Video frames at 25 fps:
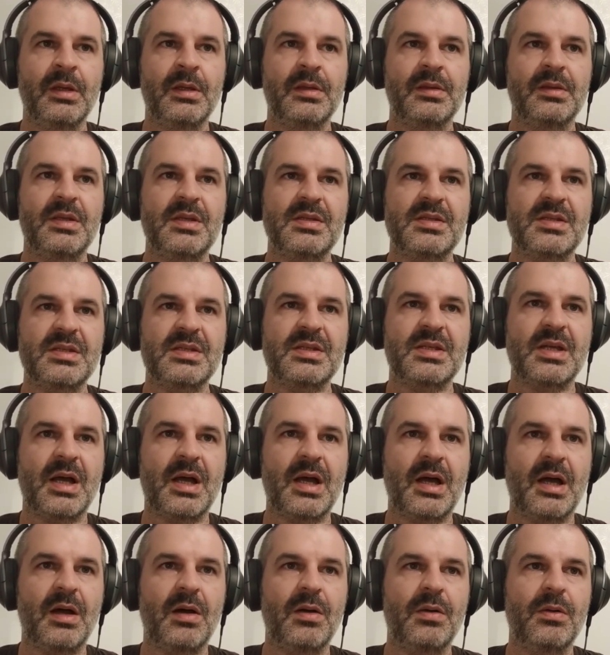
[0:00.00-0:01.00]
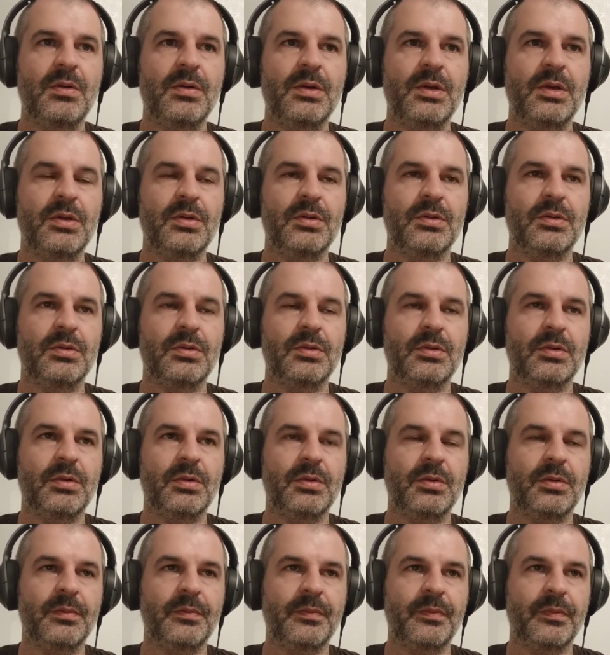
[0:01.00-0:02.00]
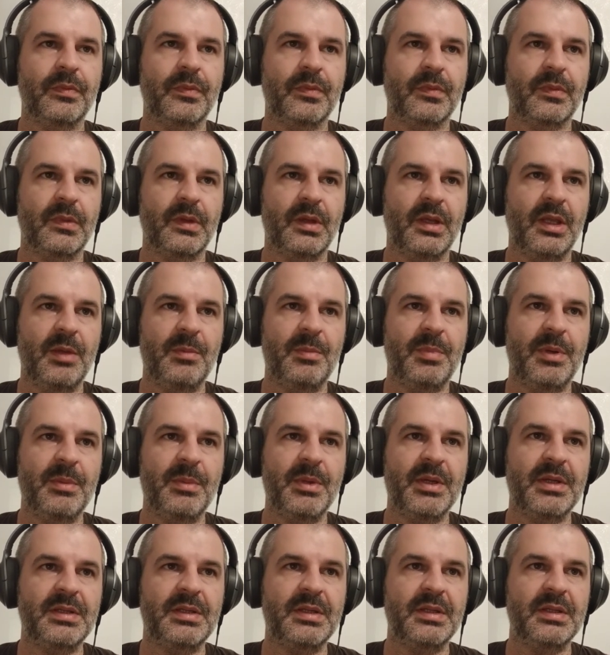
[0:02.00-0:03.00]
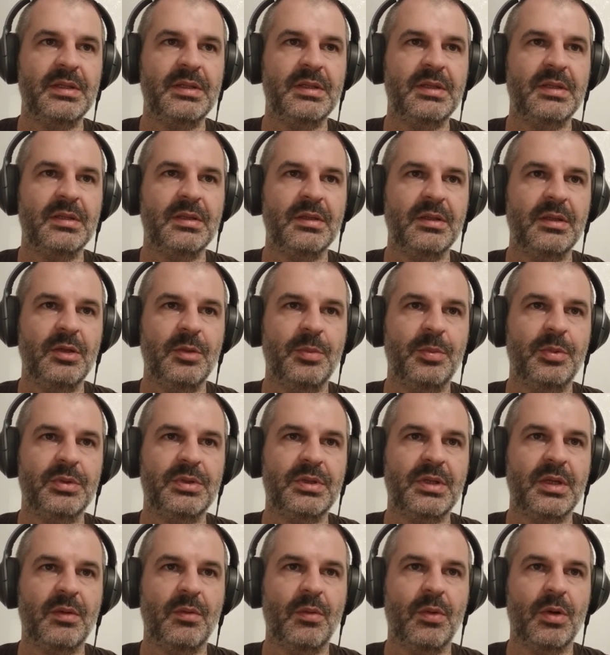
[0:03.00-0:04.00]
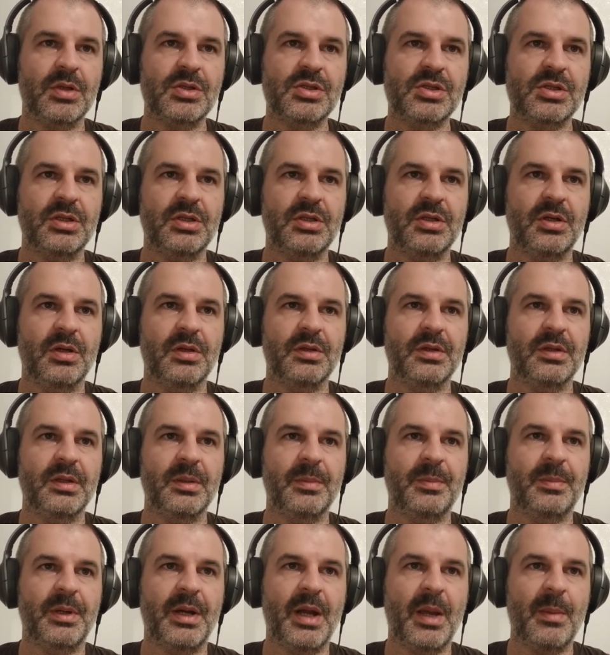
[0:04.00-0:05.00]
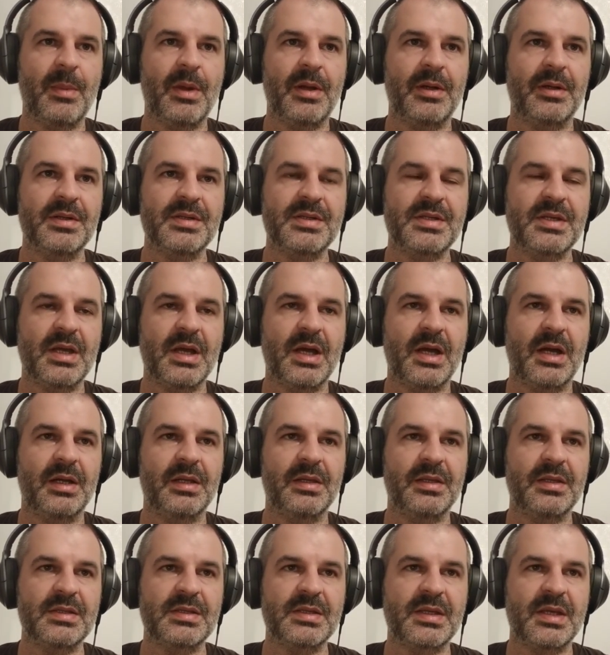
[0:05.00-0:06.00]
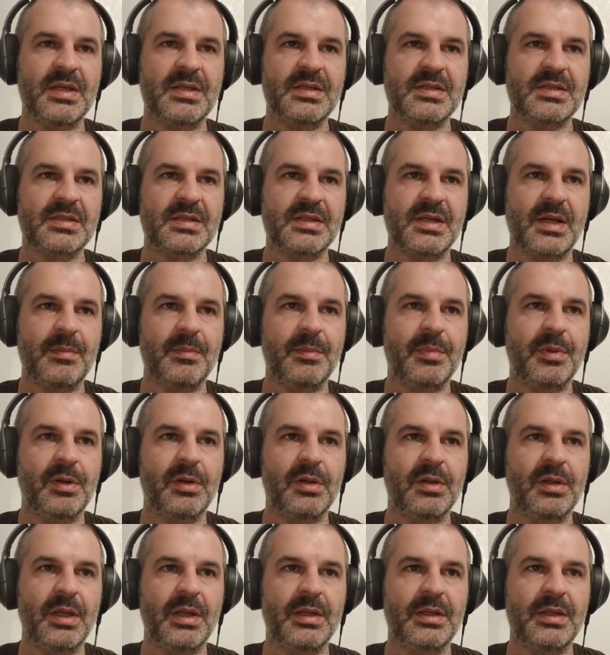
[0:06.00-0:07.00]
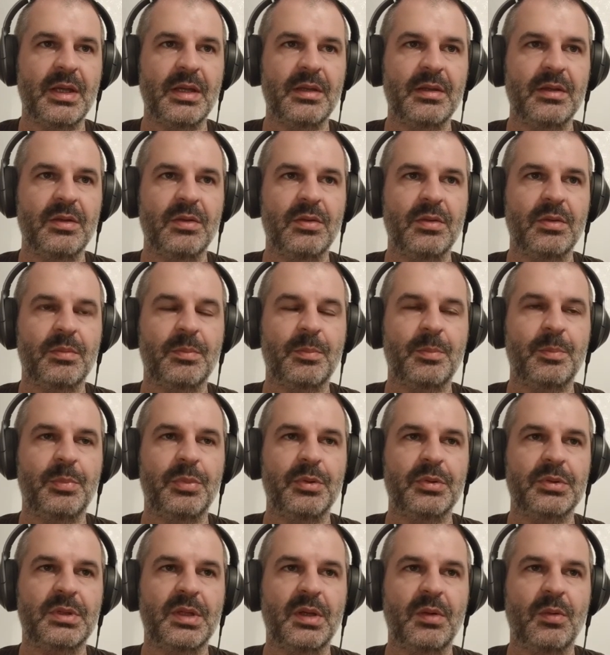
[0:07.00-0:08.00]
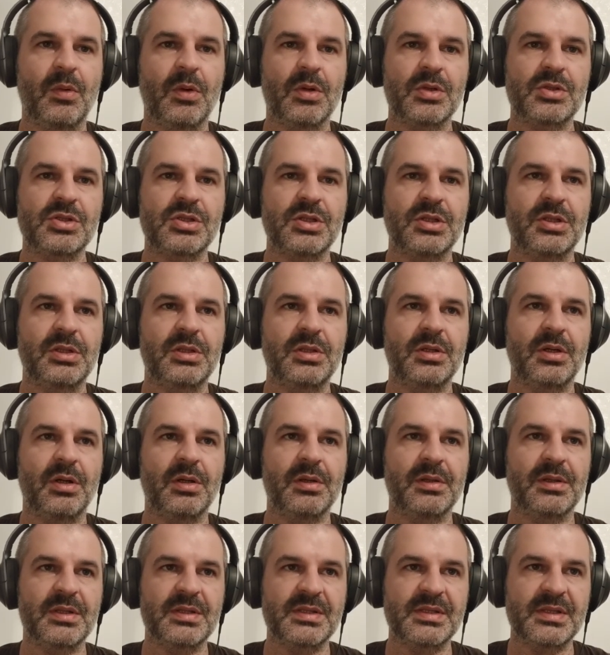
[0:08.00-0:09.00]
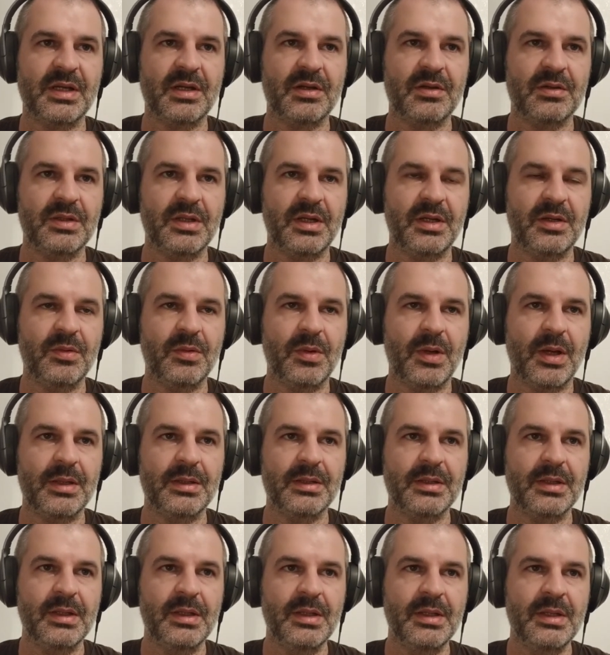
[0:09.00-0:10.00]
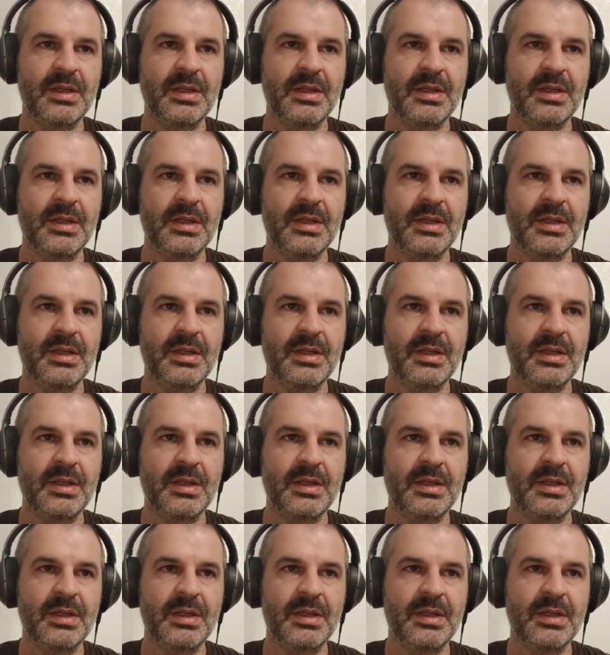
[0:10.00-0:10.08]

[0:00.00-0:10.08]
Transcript: This is how you implement it. You put a watcher on the primary CR, in this case sample, and then you put a watcher on the secondary one,